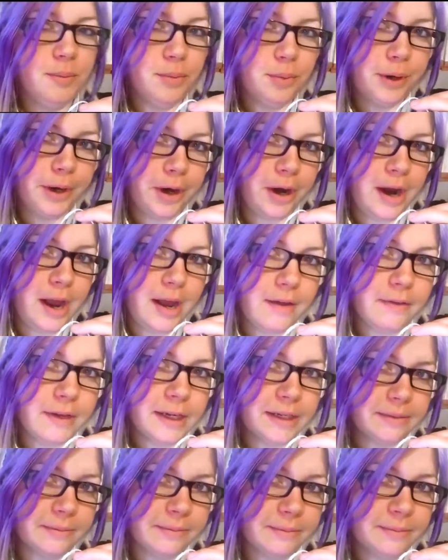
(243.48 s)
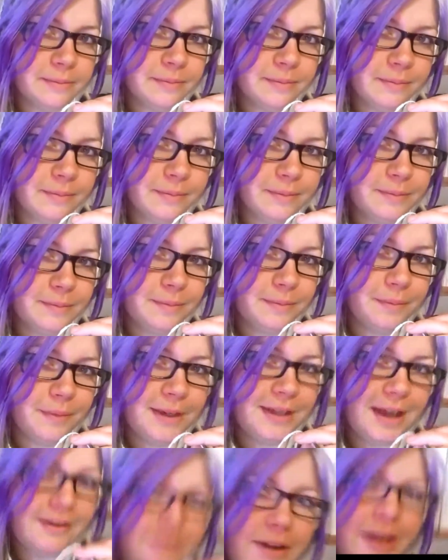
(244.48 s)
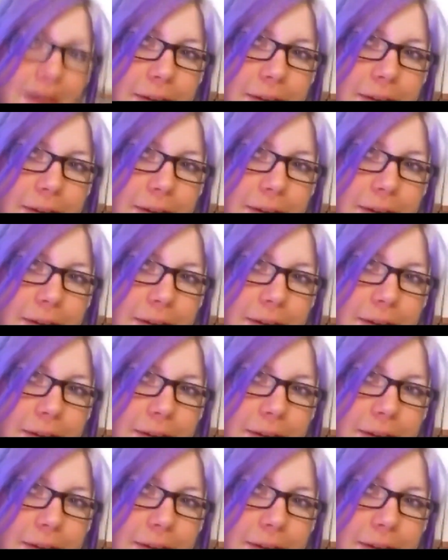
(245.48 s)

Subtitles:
trip we are having. Love